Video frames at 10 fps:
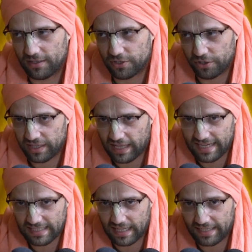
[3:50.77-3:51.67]
So in the
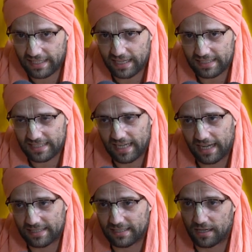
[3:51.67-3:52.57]
last line, yat
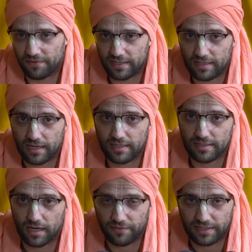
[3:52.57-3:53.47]
syat sarvatra
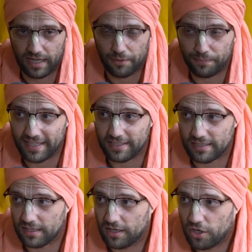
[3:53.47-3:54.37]
sarvada
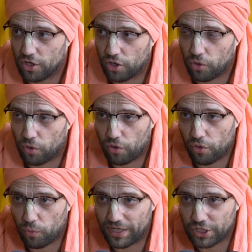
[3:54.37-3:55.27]
means
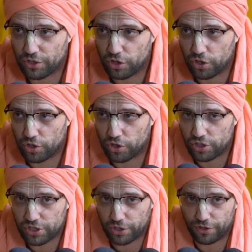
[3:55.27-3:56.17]
we should
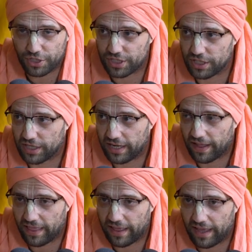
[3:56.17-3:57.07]
search
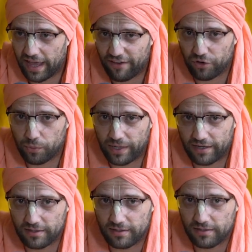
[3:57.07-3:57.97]

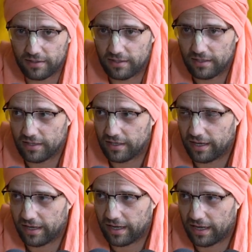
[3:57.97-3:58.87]
everywhere
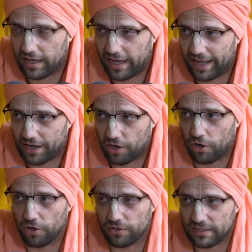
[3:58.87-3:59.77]
and at all